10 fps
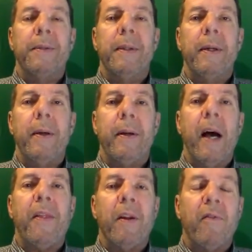
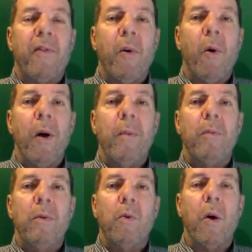nothing for
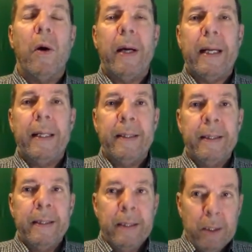him where he
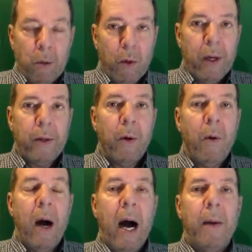
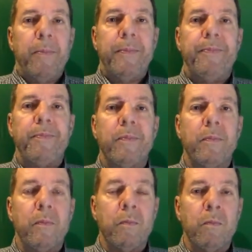grew up,
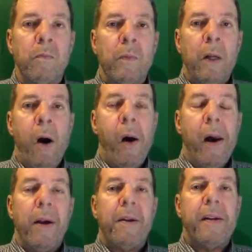
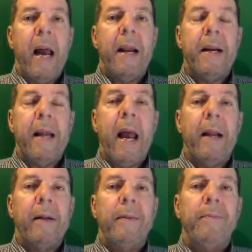and stayed in
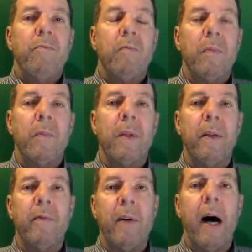Dayton,
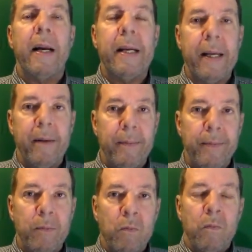and finally did
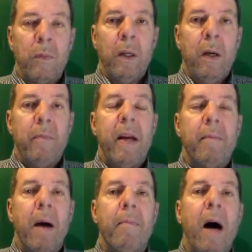
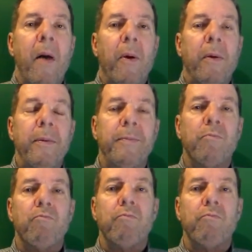meet my mother.